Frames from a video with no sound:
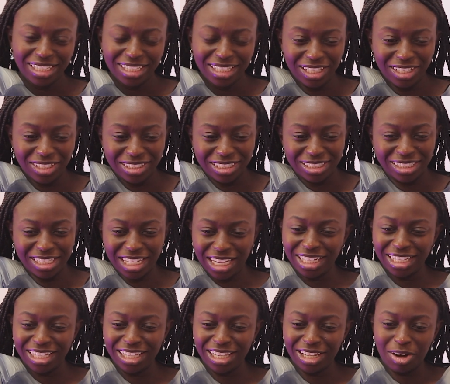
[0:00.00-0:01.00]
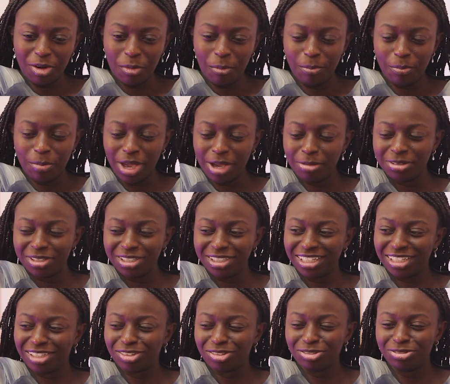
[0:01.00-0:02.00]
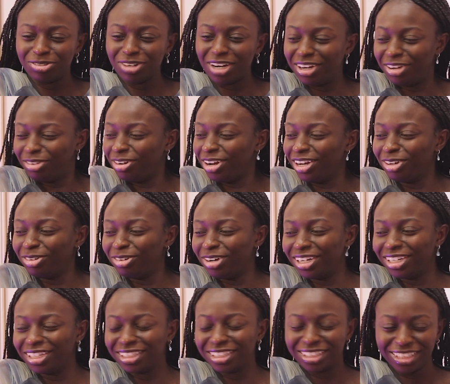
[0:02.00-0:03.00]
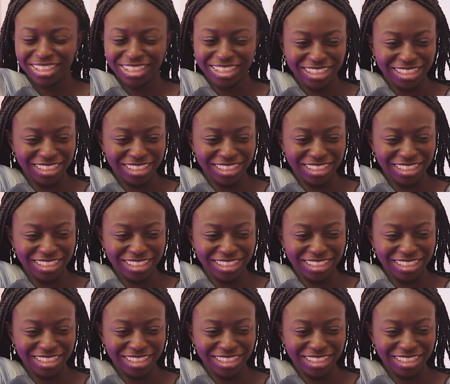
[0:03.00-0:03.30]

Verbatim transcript: No, well, that's like tiny the little babies just running, running, running.